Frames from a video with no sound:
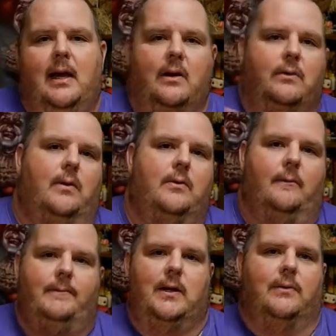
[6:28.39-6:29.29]
a
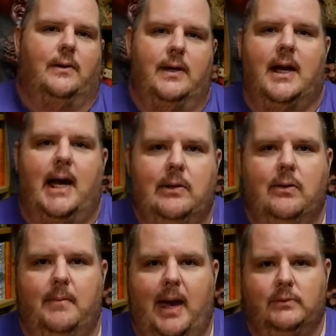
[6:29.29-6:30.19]
grown you know 39 year old man